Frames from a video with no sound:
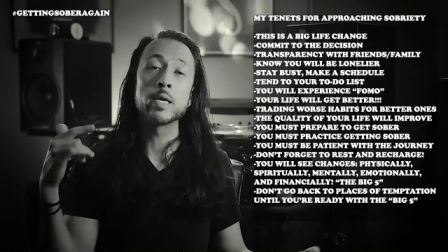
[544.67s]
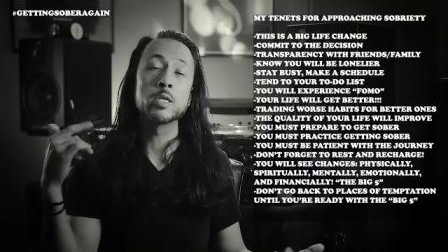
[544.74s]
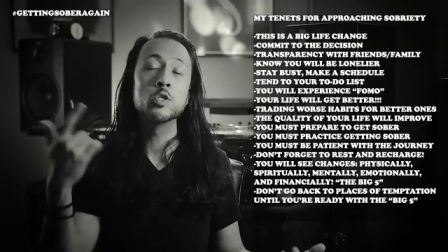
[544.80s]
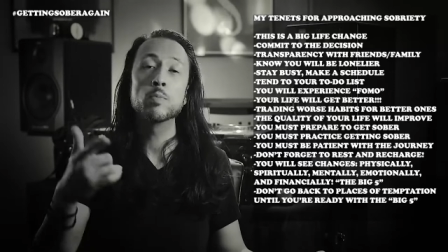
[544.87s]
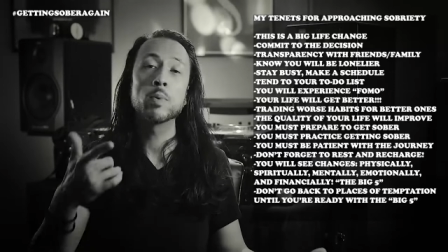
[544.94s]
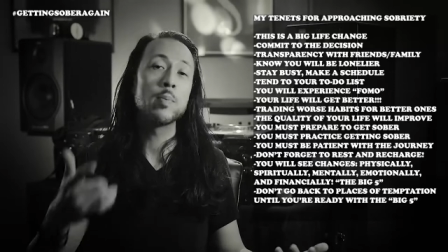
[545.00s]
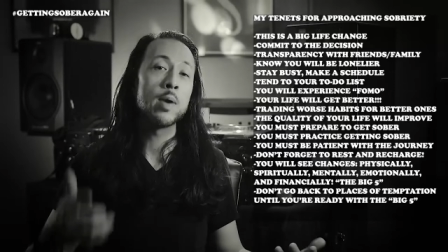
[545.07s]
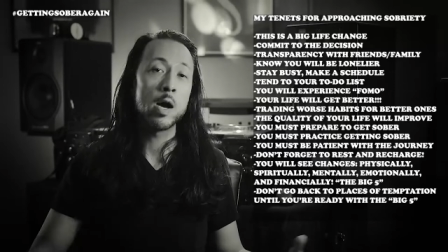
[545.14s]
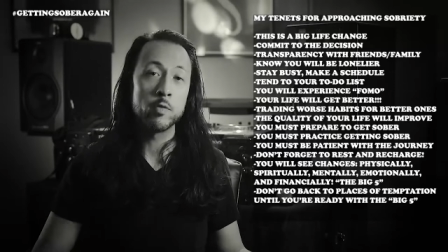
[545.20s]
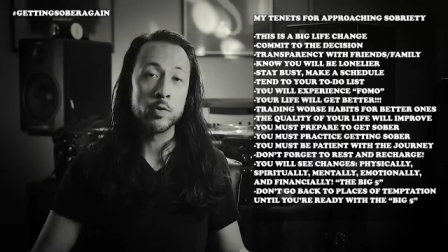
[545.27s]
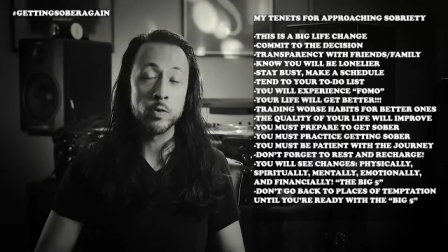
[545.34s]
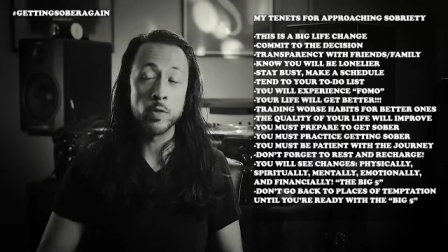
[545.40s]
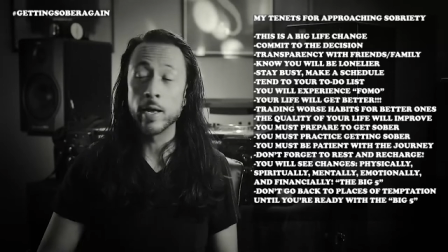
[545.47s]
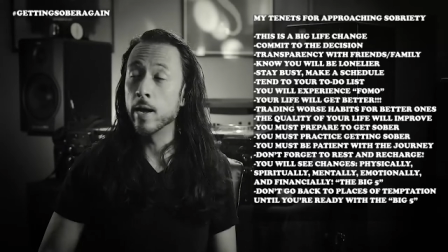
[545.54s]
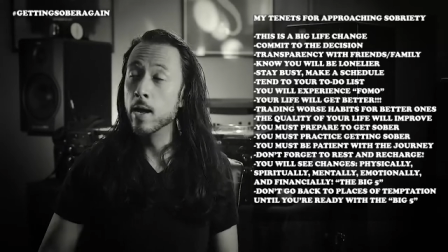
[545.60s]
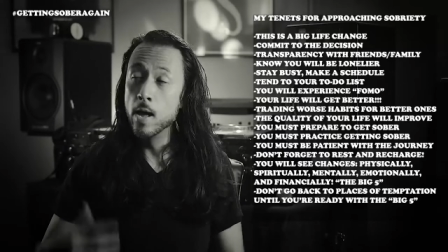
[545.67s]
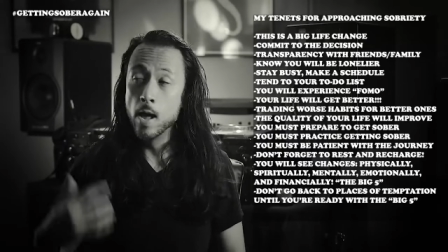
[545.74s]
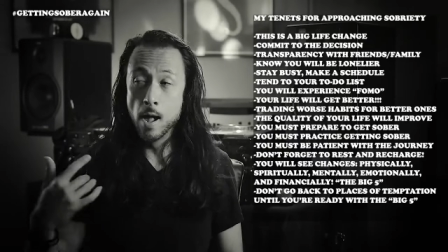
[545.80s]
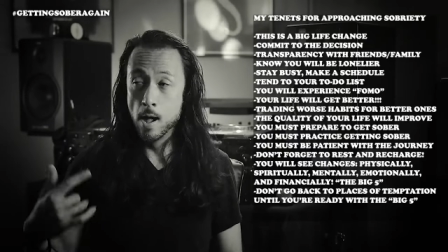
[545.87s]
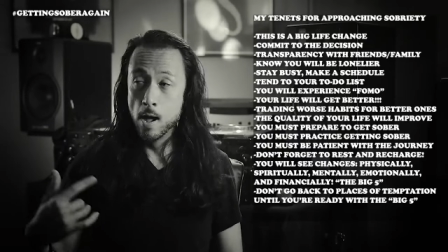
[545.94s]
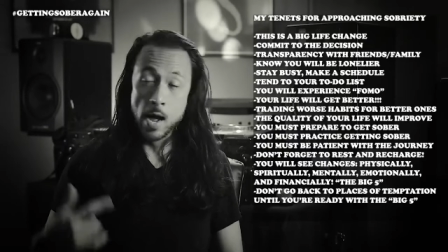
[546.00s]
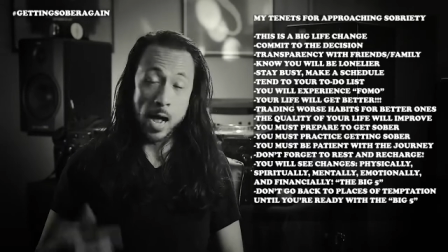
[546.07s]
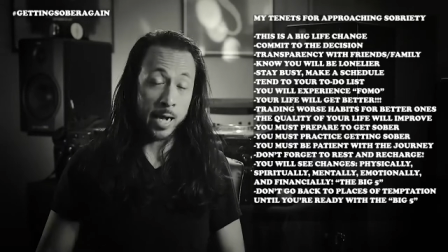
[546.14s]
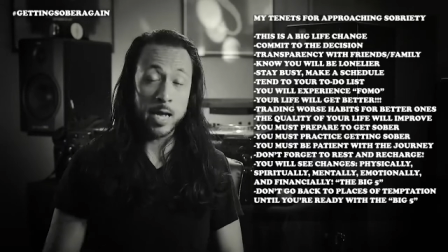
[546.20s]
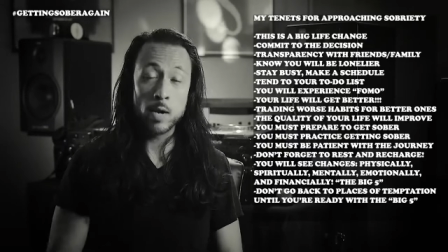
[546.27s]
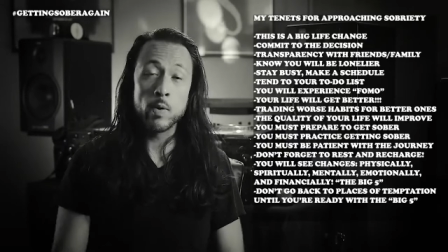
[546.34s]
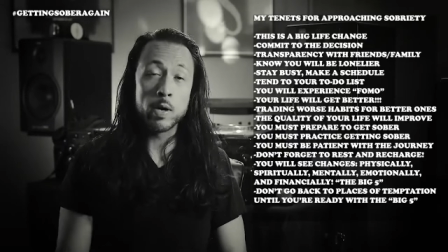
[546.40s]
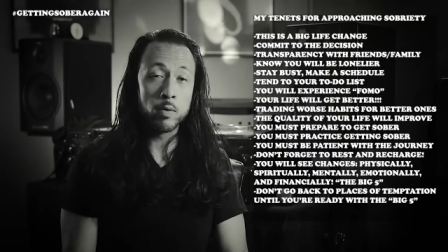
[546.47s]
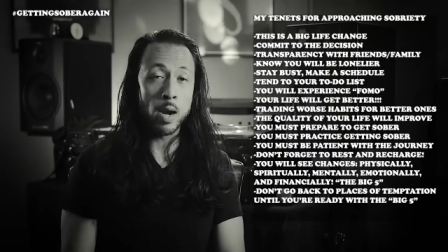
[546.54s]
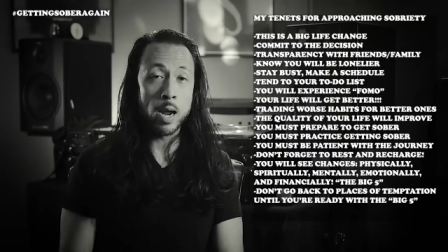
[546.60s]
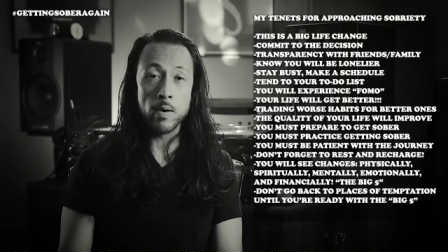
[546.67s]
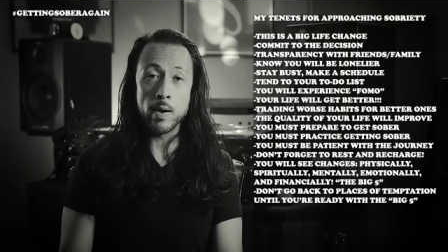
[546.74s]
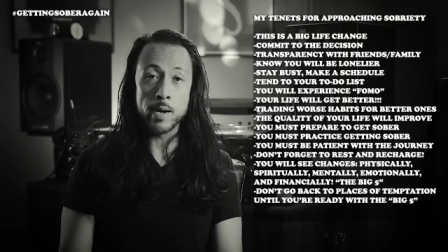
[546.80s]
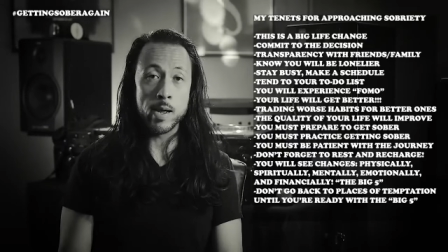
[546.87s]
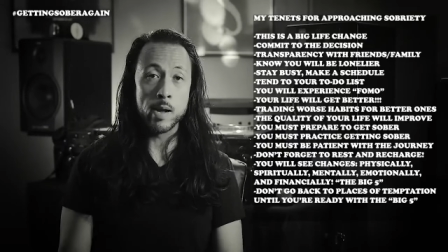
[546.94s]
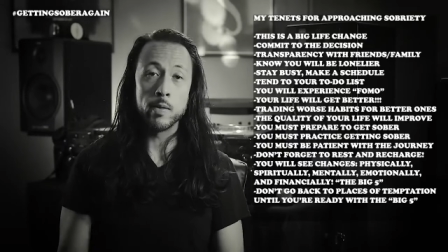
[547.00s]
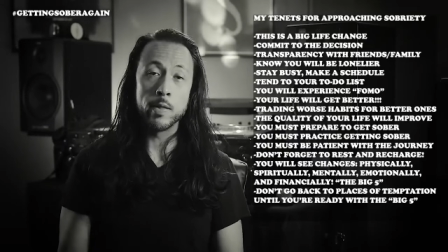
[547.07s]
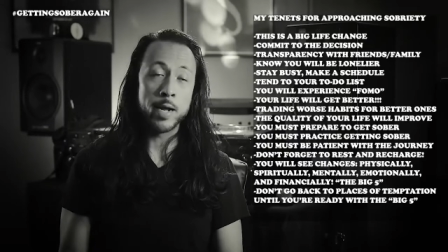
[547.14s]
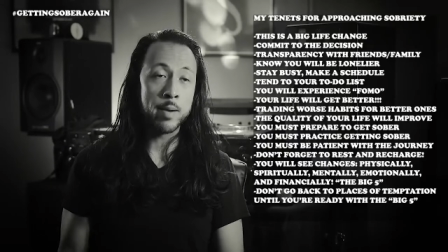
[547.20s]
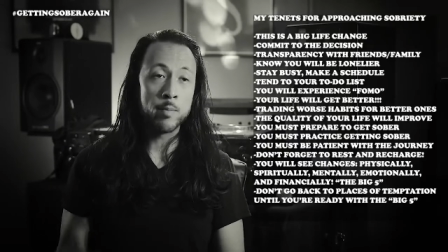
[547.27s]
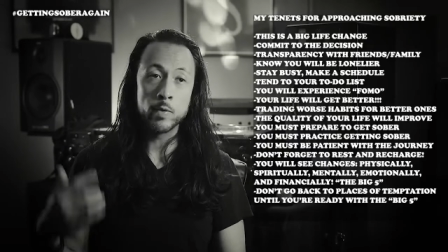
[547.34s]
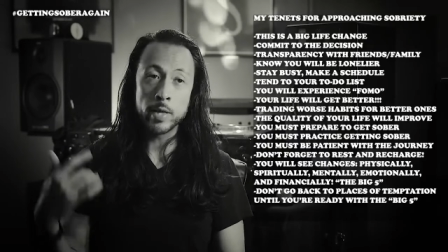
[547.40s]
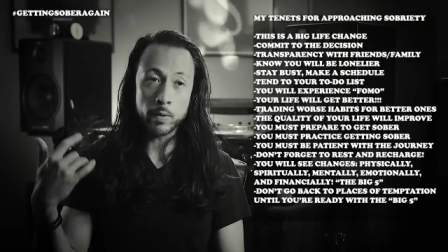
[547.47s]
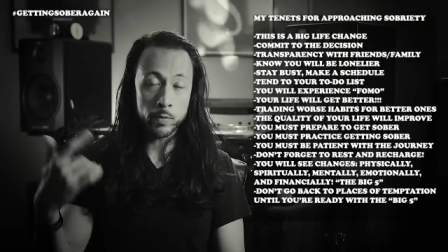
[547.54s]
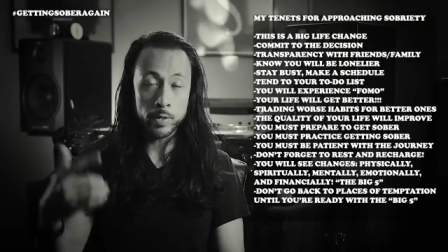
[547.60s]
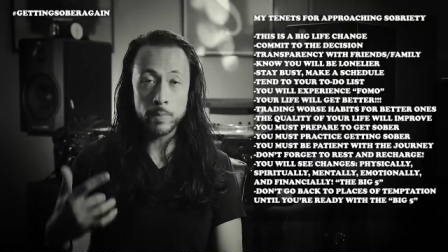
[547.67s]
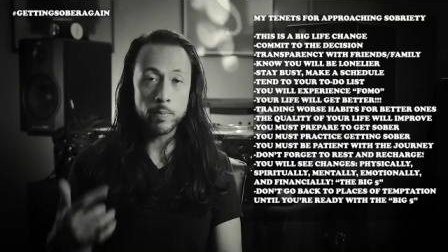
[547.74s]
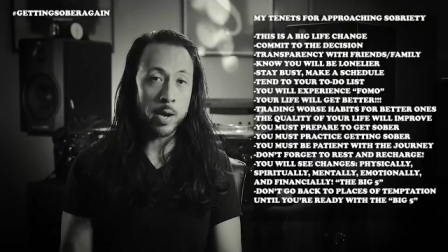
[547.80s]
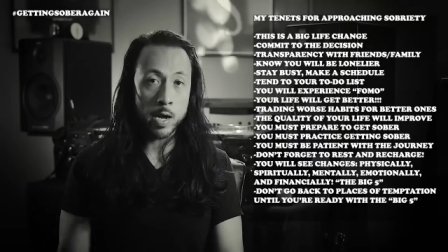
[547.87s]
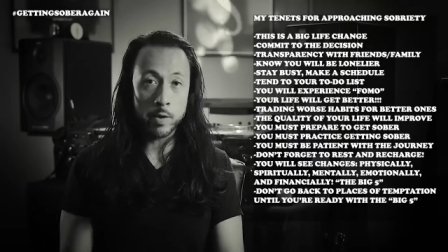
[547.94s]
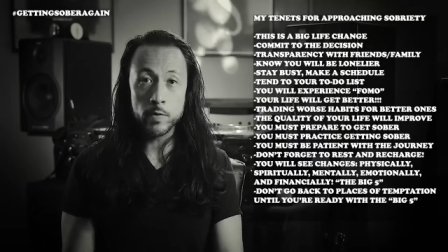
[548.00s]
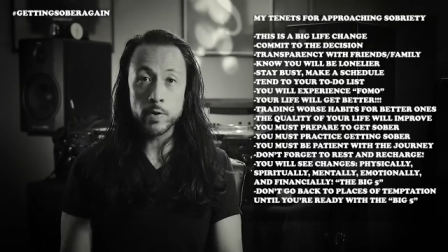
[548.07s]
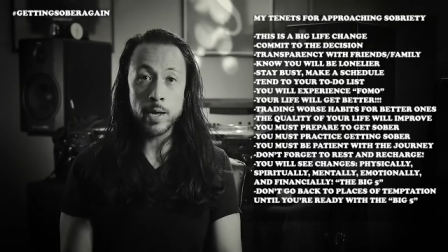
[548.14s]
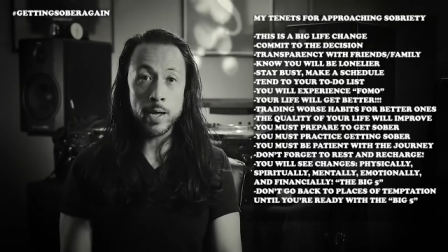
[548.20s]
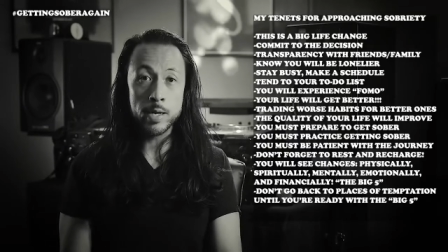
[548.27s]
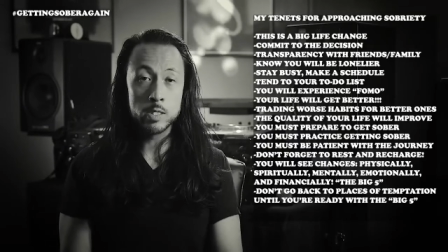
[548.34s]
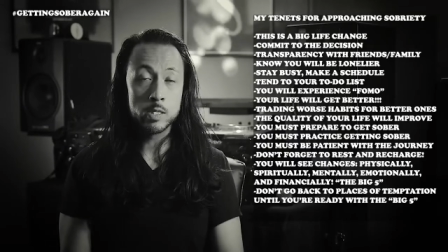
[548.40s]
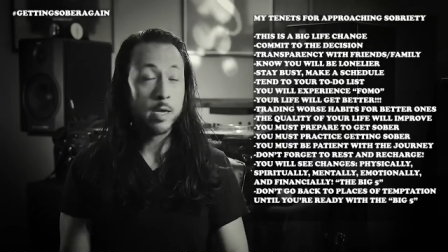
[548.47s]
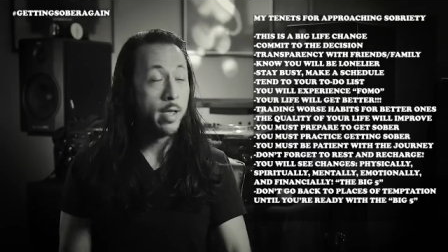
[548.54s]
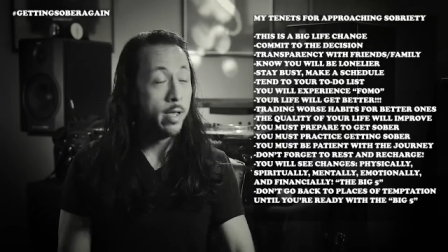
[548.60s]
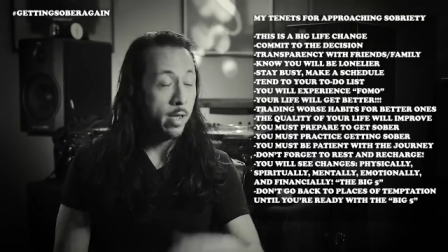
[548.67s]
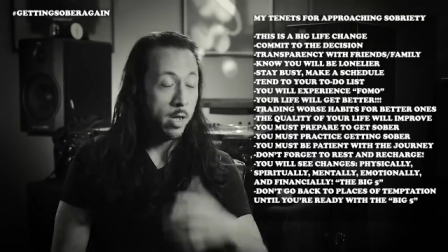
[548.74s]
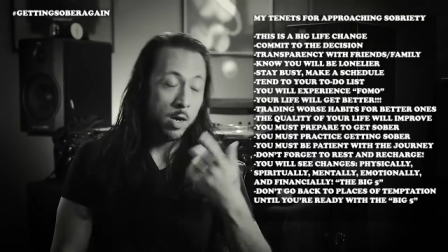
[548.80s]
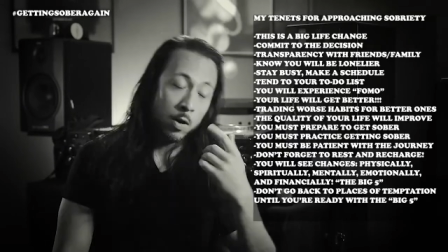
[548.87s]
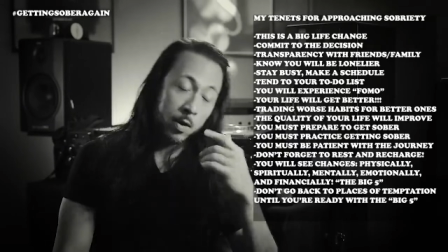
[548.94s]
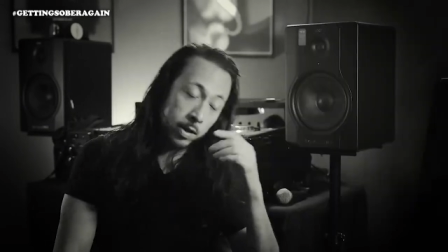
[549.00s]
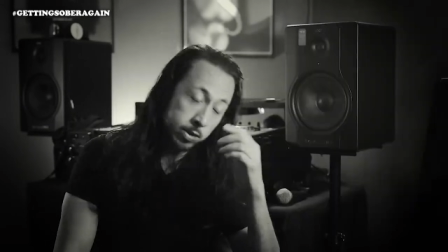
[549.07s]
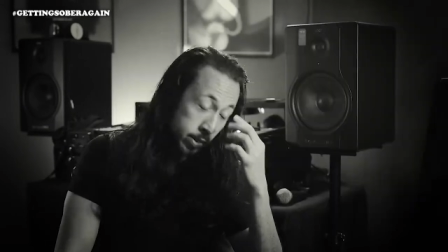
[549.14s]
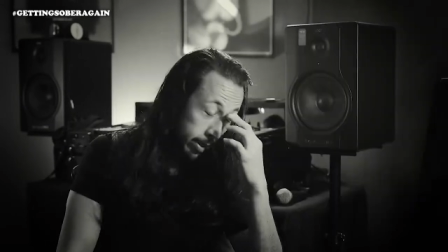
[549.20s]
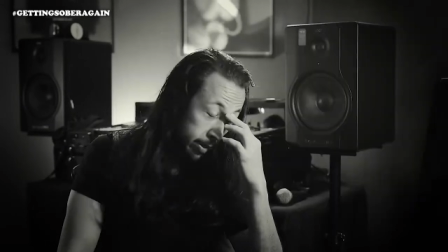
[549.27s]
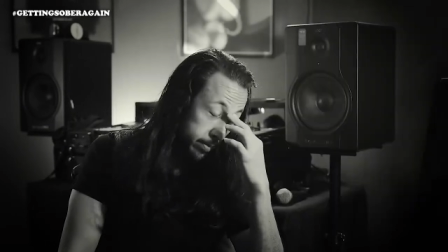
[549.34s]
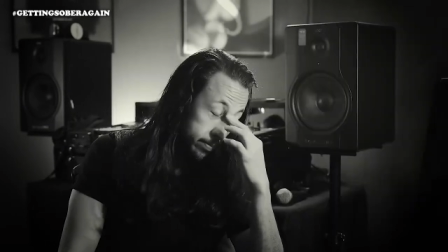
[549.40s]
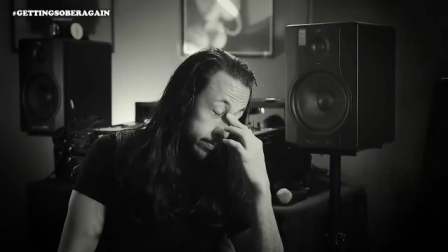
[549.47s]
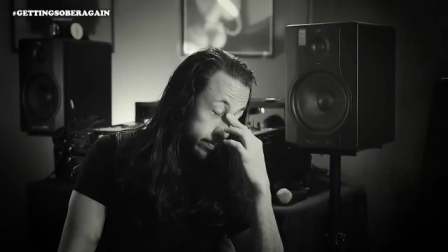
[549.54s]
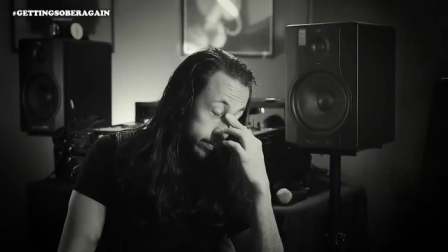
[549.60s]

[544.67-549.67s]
like super proud of you like i kind of want to cry right now like i'm like really proud of you guys hold on a second